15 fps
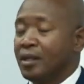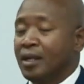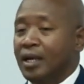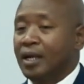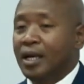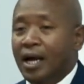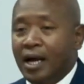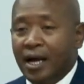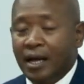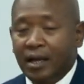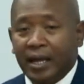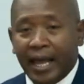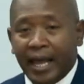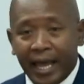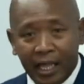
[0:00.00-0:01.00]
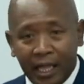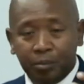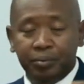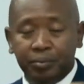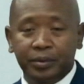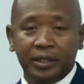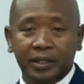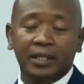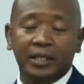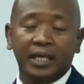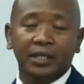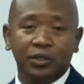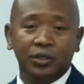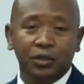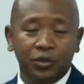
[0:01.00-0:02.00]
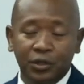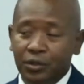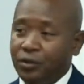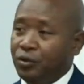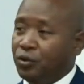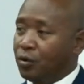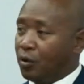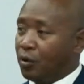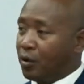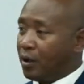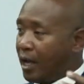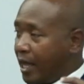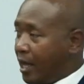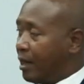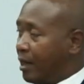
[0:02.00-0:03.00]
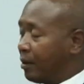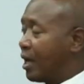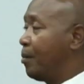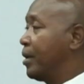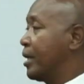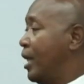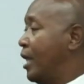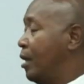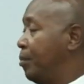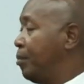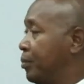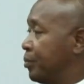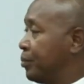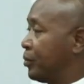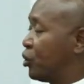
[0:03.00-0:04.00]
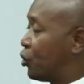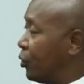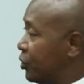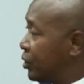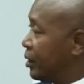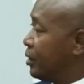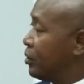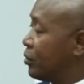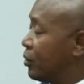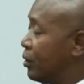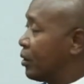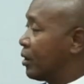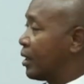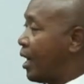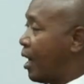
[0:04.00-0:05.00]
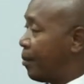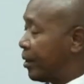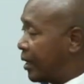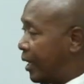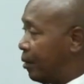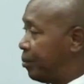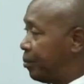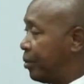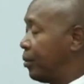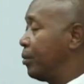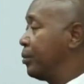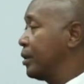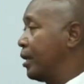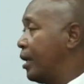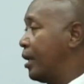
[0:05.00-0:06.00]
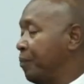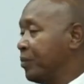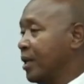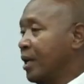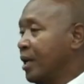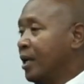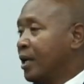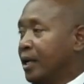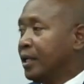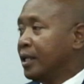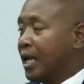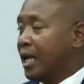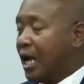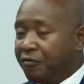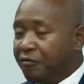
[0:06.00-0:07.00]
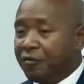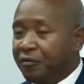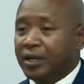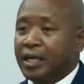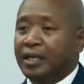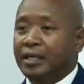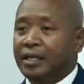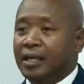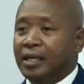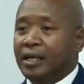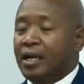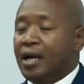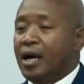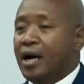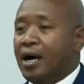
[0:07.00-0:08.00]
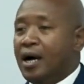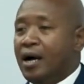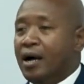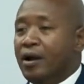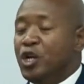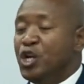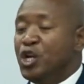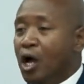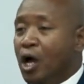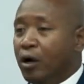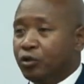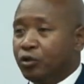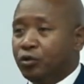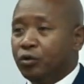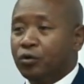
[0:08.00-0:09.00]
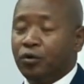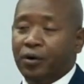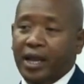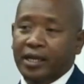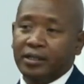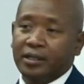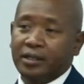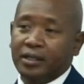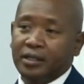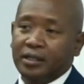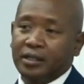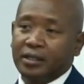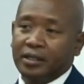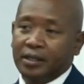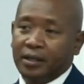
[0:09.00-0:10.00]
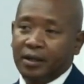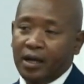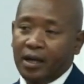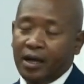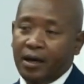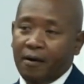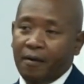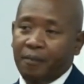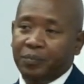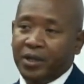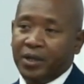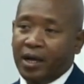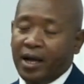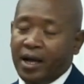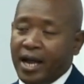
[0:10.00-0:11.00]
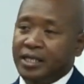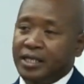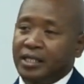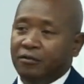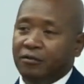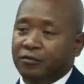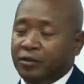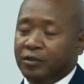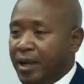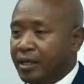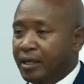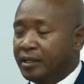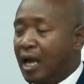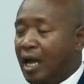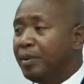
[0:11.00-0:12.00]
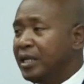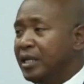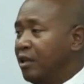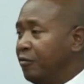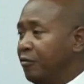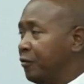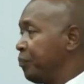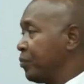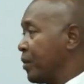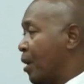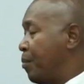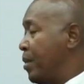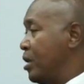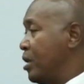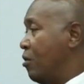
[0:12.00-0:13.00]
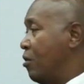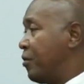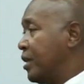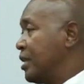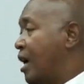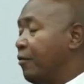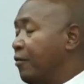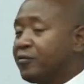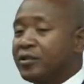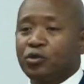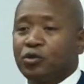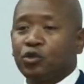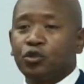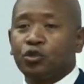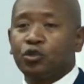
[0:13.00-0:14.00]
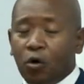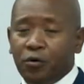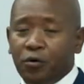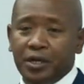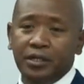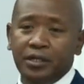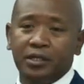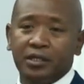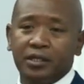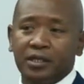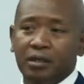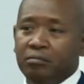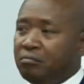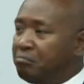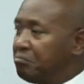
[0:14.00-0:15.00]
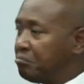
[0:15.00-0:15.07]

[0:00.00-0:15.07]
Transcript: uh, help these institutions, or help, come and help churches, or come and help um, the African, uh, not to create this uh, uh, idea of dependency. I believe many of us here have some stories, some